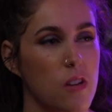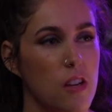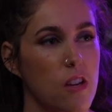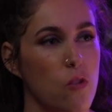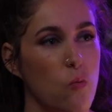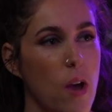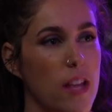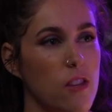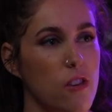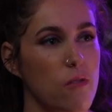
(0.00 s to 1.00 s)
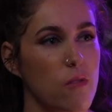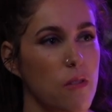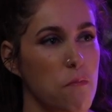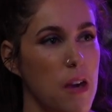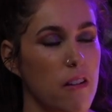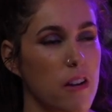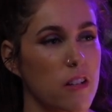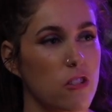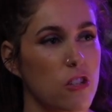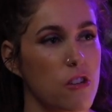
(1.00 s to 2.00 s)
mm. when you compare
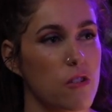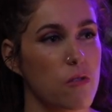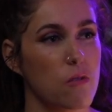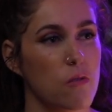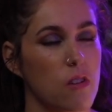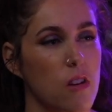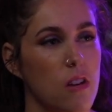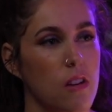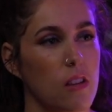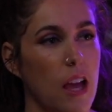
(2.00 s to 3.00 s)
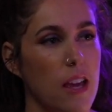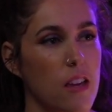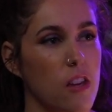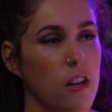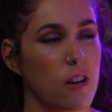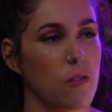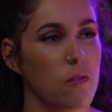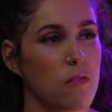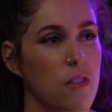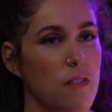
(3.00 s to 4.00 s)
it to, like you know,
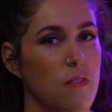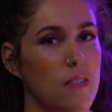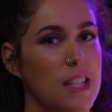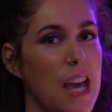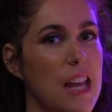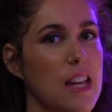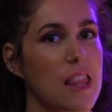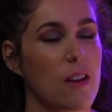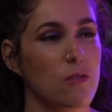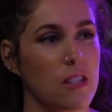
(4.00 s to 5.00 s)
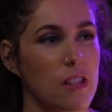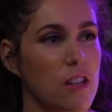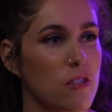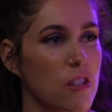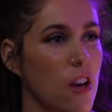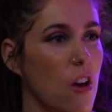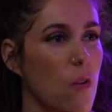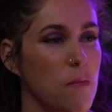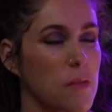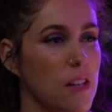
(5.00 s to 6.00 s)
ten thousand years ago.
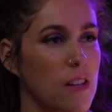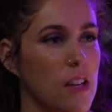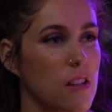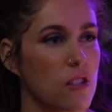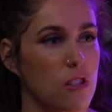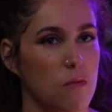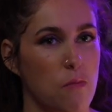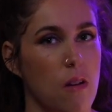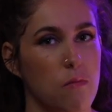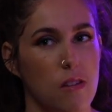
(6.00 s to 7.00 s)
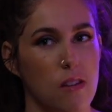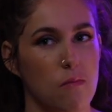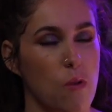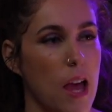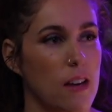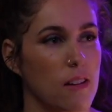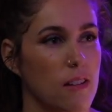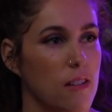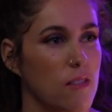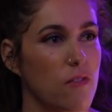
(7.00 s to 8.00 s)
I mean, English is probably what
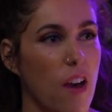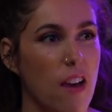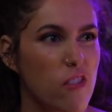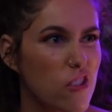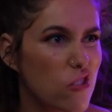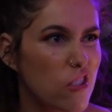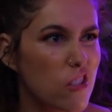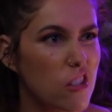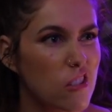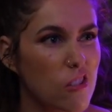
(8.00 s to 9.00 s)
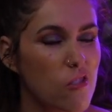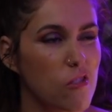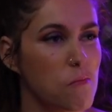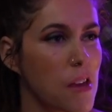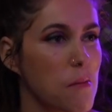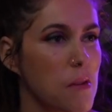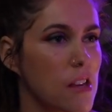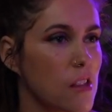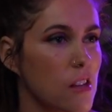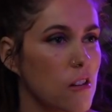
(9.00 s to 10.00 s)
five hundred years old, maybe
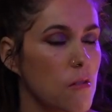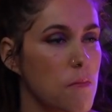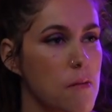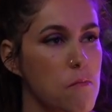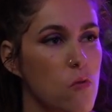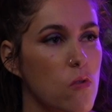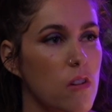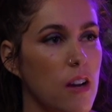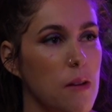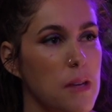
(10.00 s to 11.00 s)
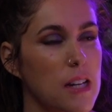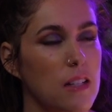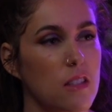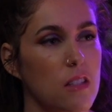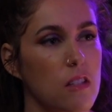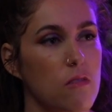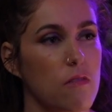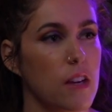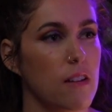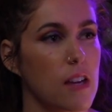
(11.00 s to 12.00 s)
a little. Yeah, I mean, more. I you know, I mean, it's I, still
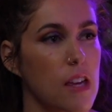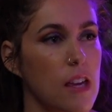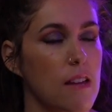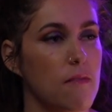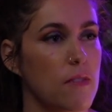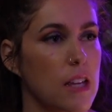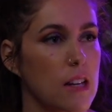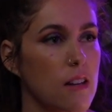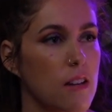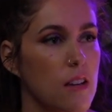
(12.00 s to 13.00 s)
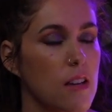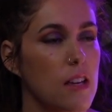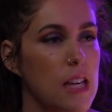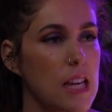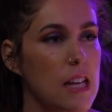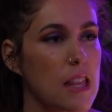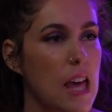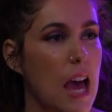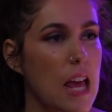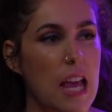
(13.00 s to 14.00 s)
very infant in
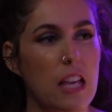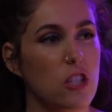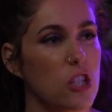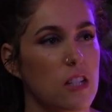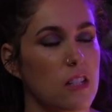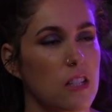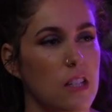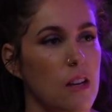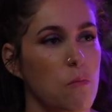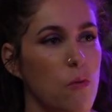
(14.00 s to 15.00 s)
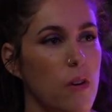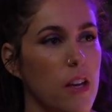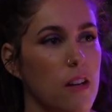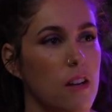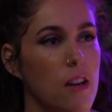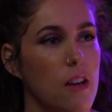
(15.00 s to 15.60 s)
that ancient standpoint. Yeah, oh,